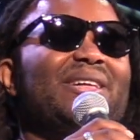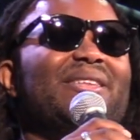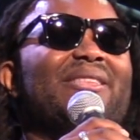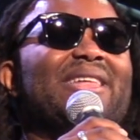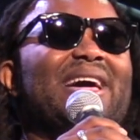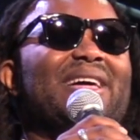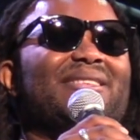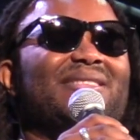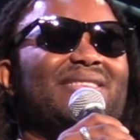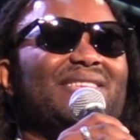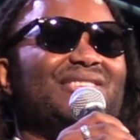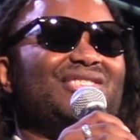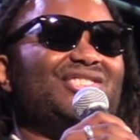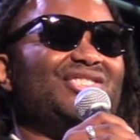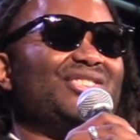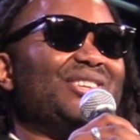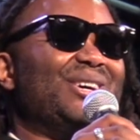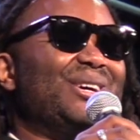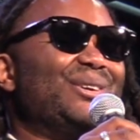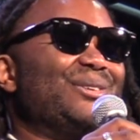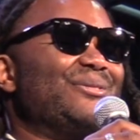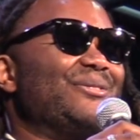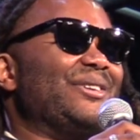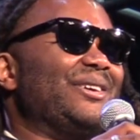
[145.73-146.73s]
that this
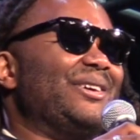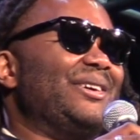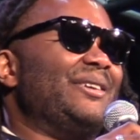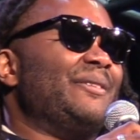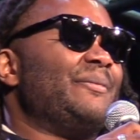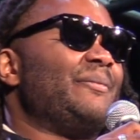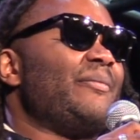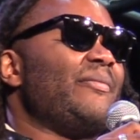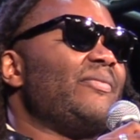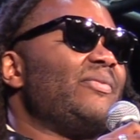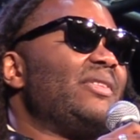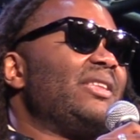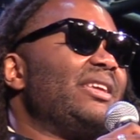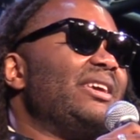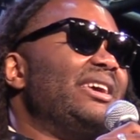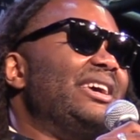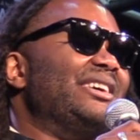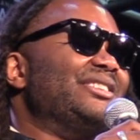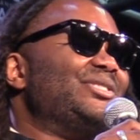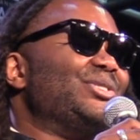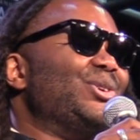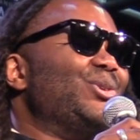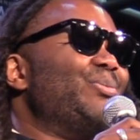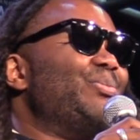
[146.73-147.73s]
genre
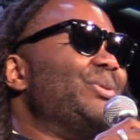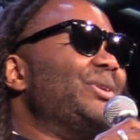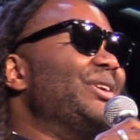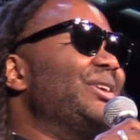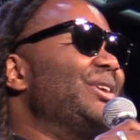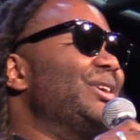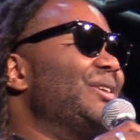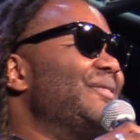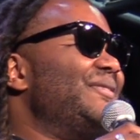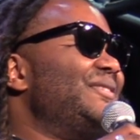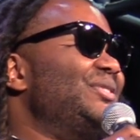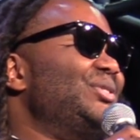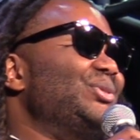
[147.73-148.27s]
is open enough